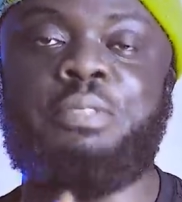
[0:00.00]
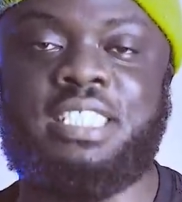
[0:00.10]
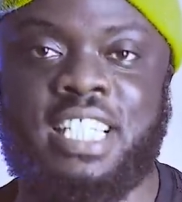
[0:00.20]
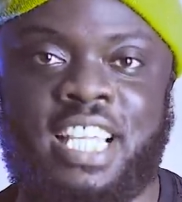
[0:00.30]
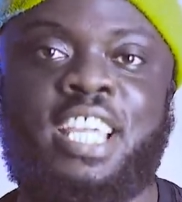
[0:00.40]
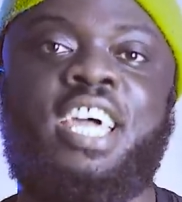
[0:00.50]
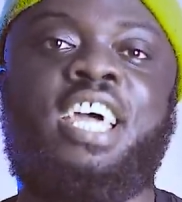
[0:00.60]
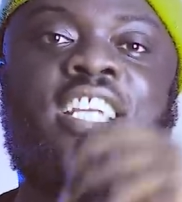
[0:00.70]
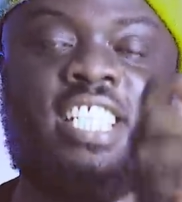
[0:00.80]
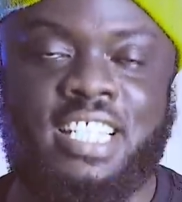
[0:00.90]
we say
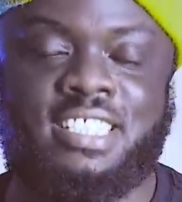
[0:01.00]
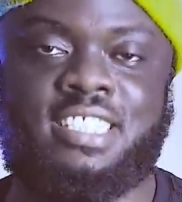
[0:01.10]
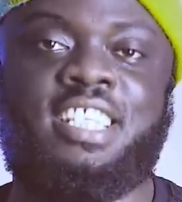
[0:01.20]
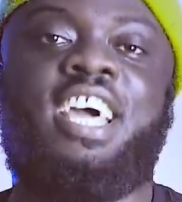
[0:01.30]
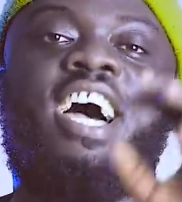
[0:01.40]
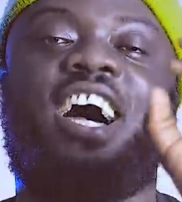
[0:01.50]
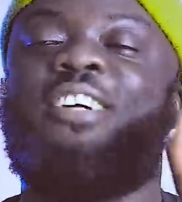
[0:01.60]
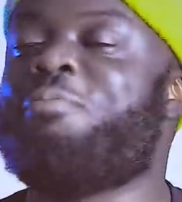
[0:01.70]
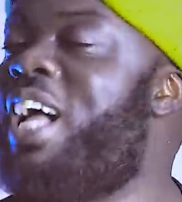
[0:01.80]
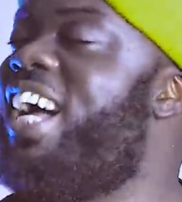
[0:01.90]
yes.
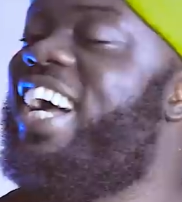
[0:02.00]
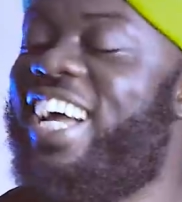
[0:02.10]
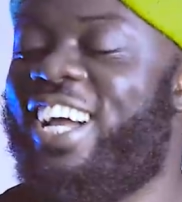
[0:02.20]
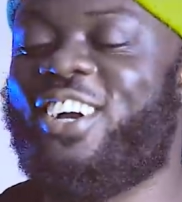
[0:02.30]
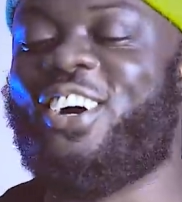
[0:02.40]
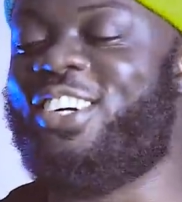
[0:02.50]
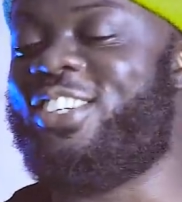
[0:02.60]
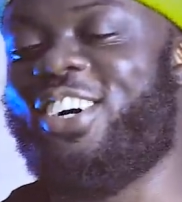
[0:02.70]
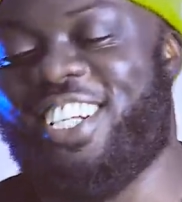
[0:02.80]
My God,